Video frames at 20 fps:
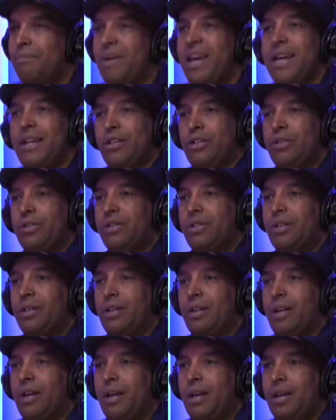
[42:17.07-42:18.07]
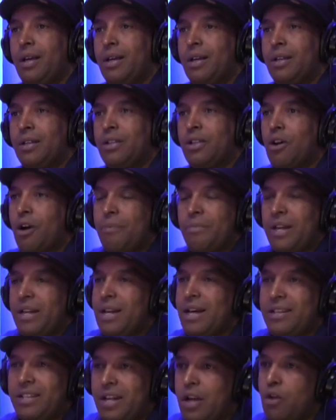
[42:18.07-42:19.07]
majors. yeah. So I mean,
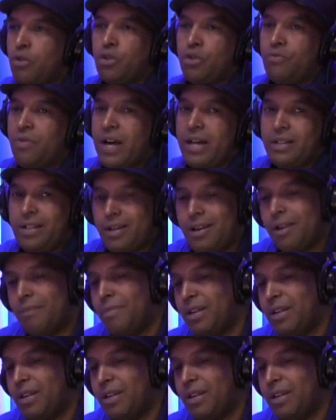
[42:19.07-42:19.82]
that tells you right there.